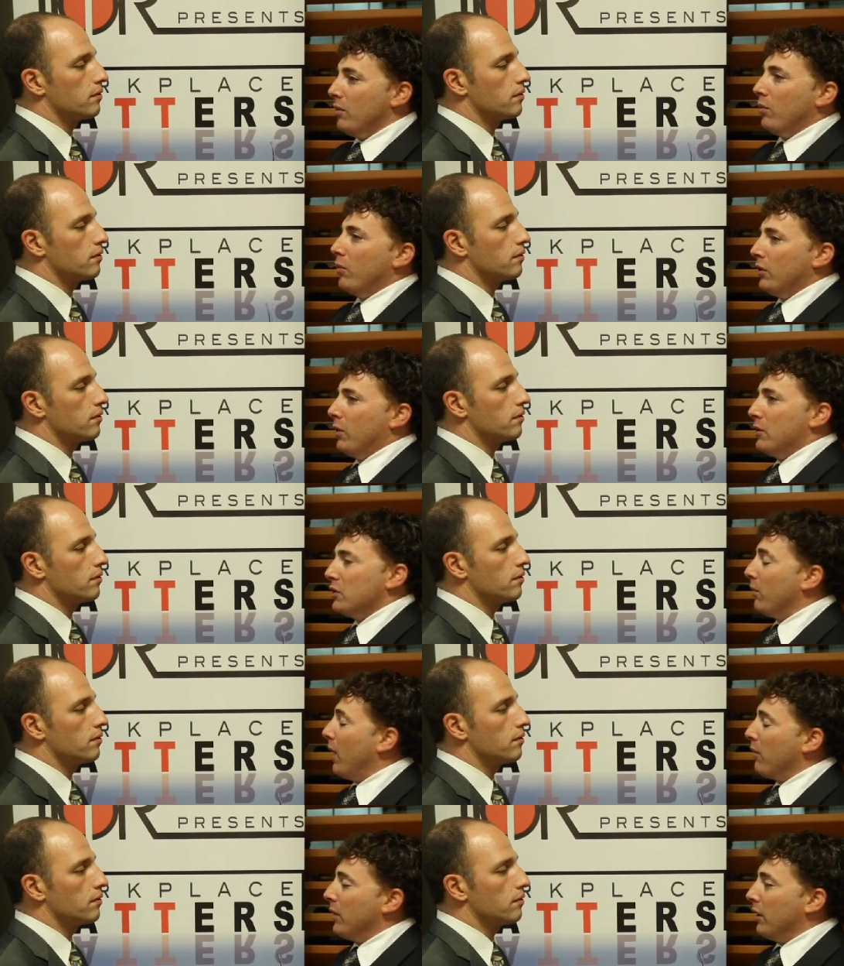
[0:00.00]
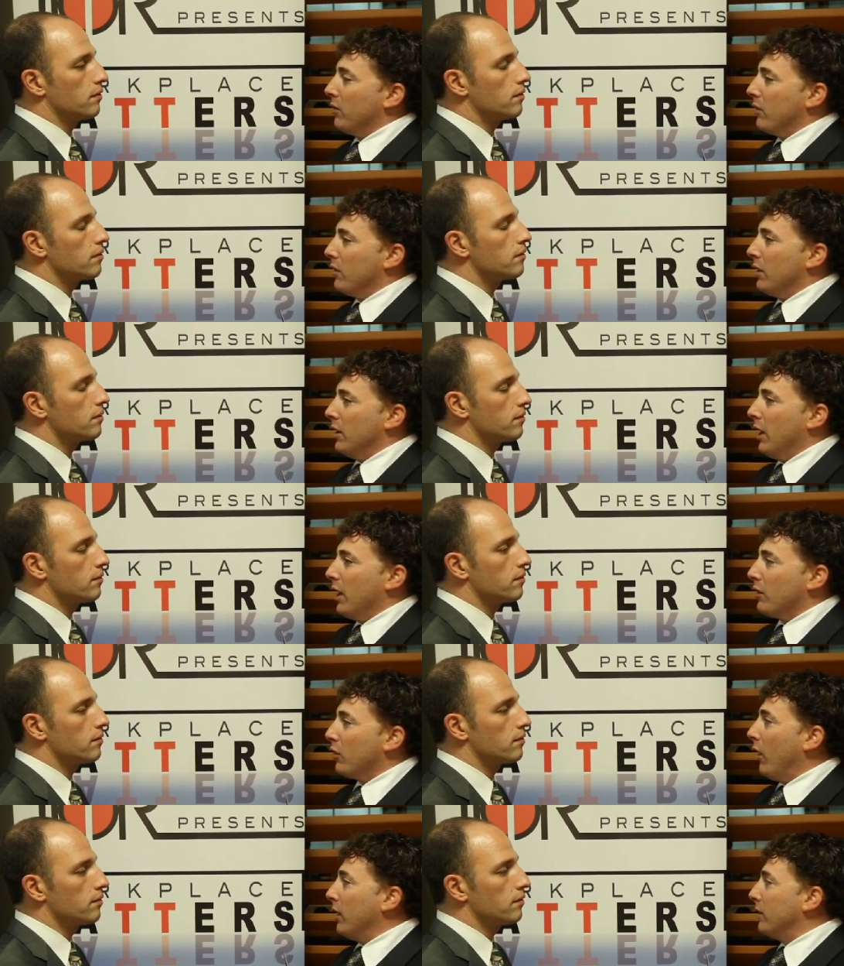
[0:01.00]
Speaker 1: The reason why we entered
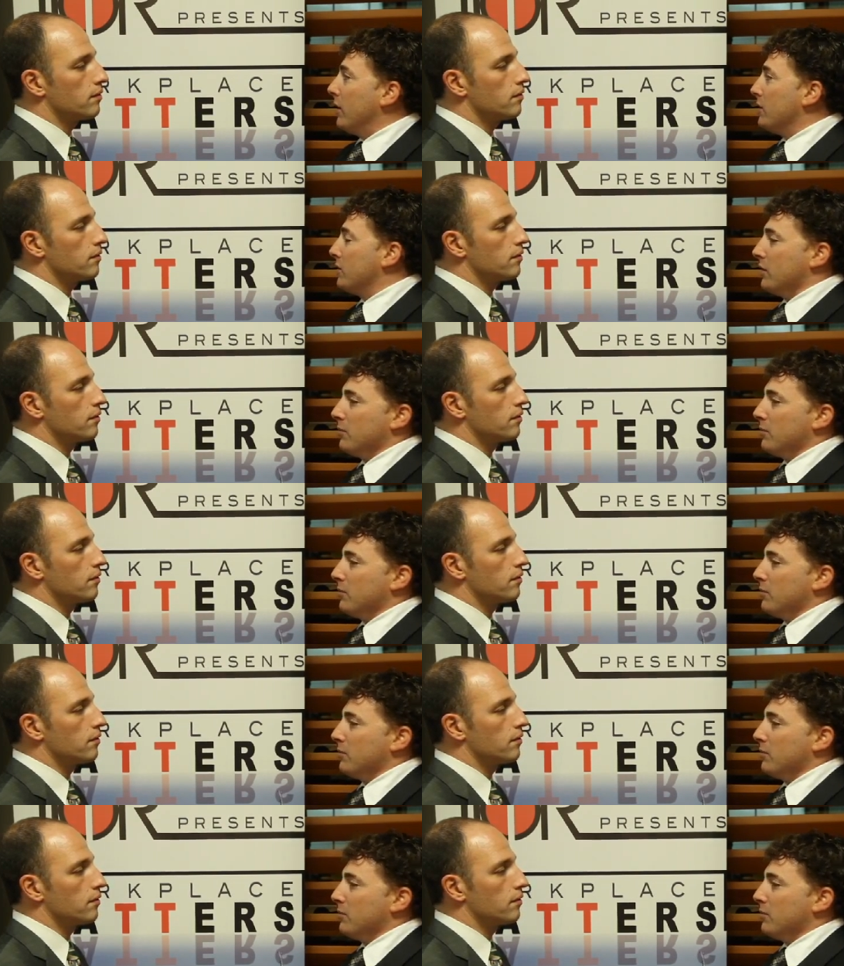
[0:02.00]
the contest is